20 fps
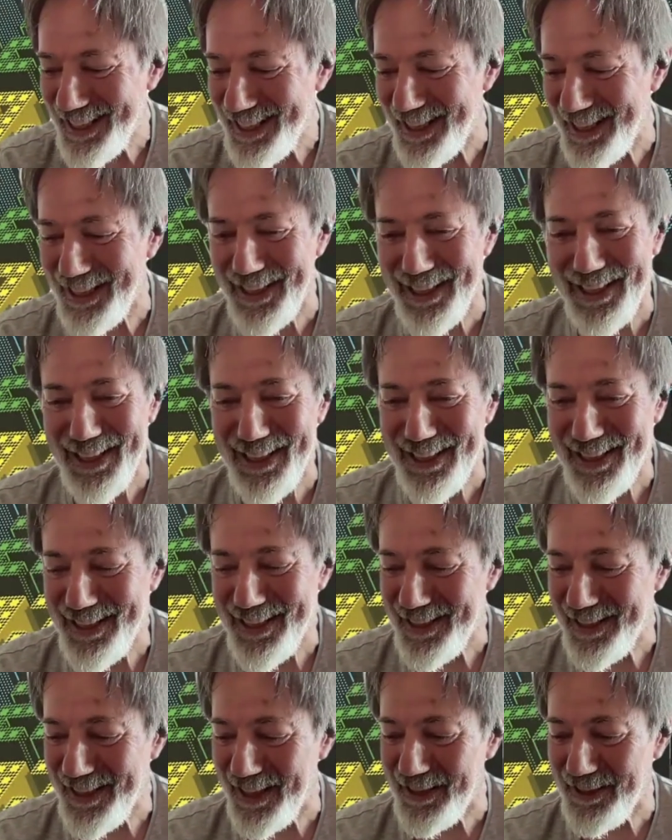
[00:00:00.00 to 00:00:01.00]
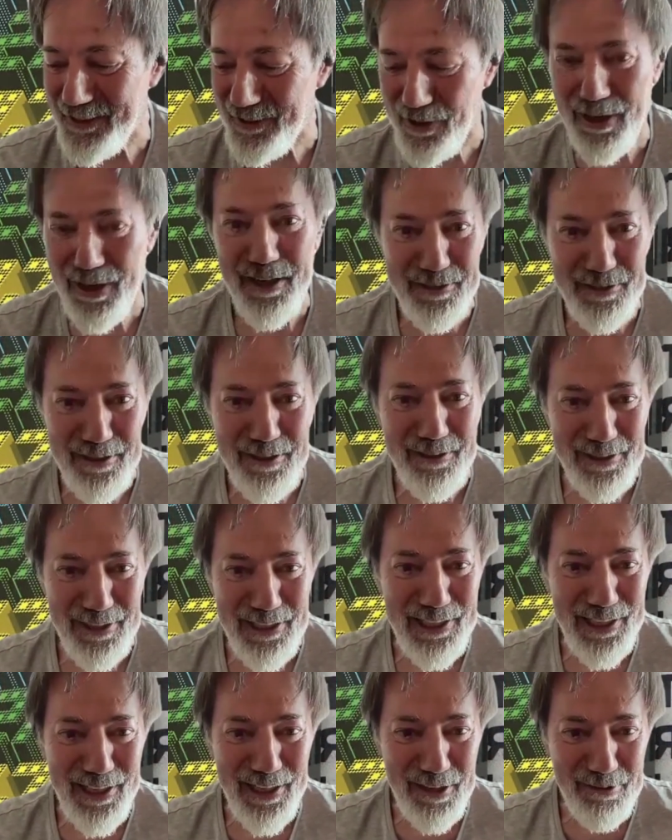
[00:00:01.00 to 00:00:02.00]
and
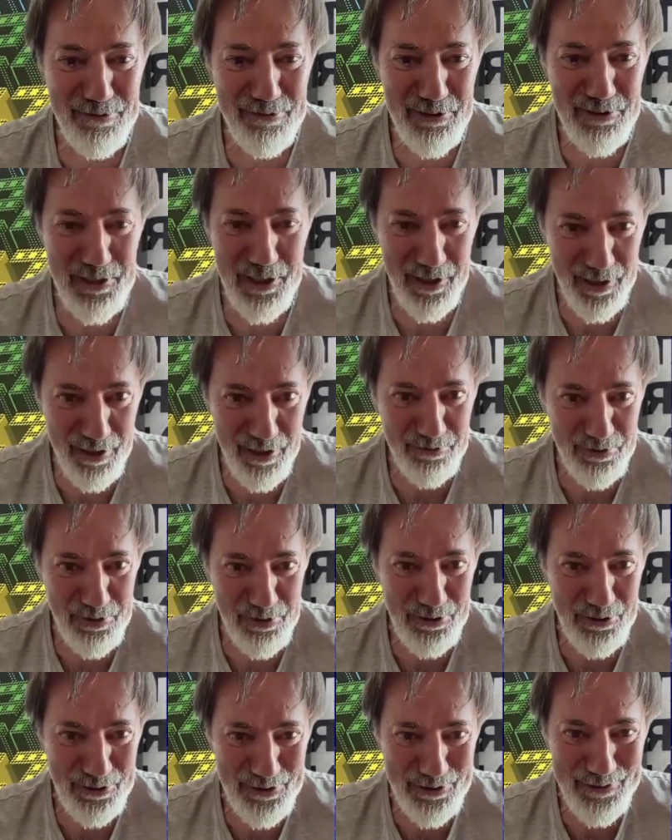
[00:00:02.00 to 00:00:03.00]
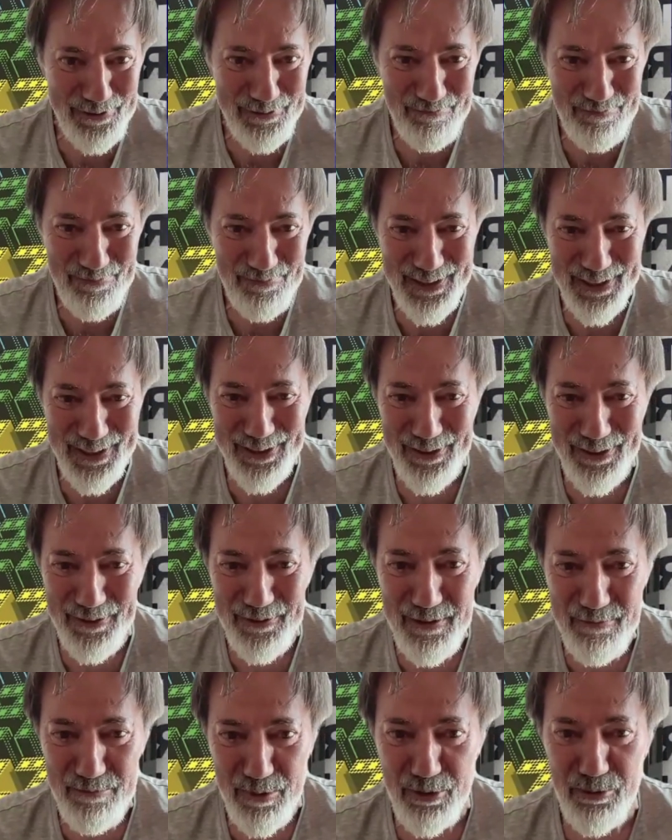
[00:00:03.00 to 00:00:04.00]
reluctantly he left. He loved Turkey, you know,
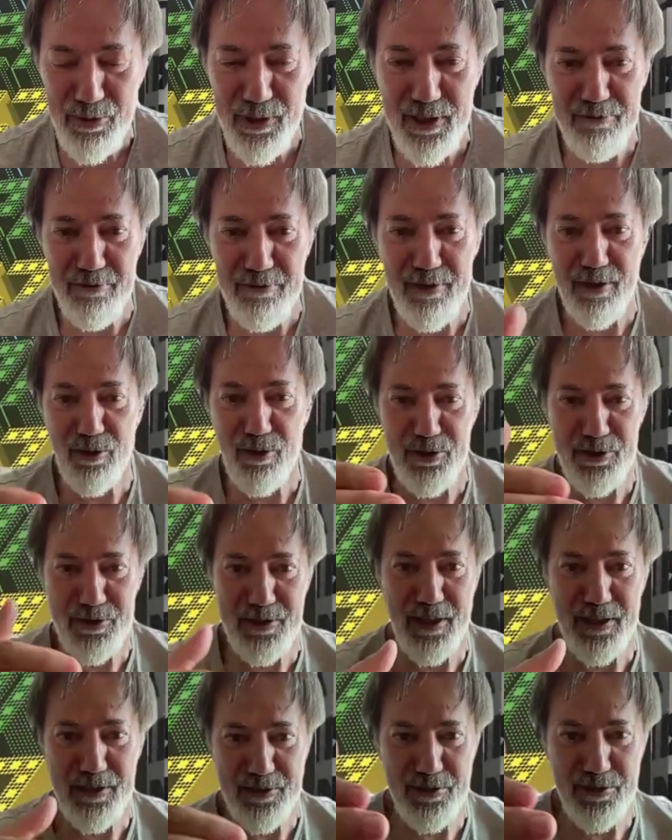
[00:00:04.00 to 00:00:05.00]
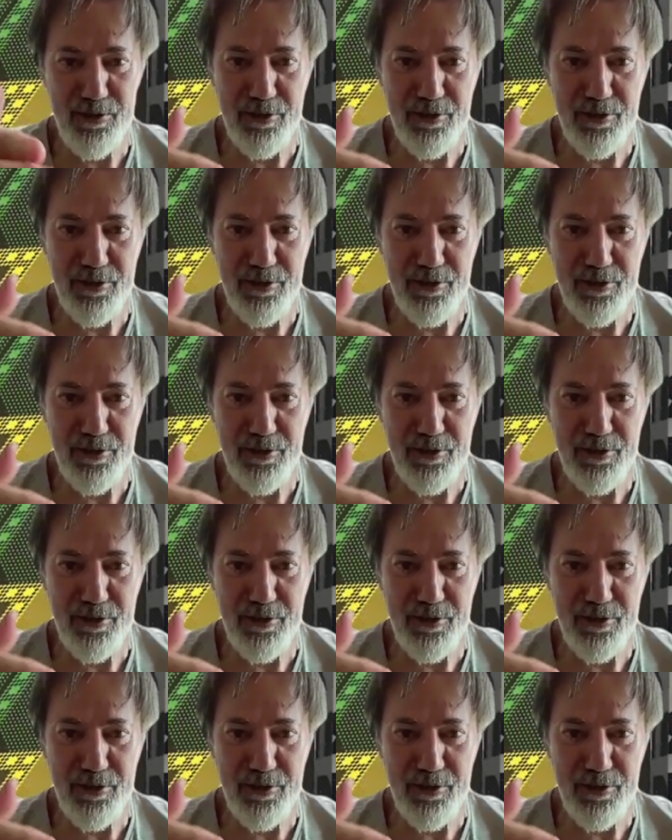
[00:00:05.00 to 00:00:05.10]
but we never lost touch.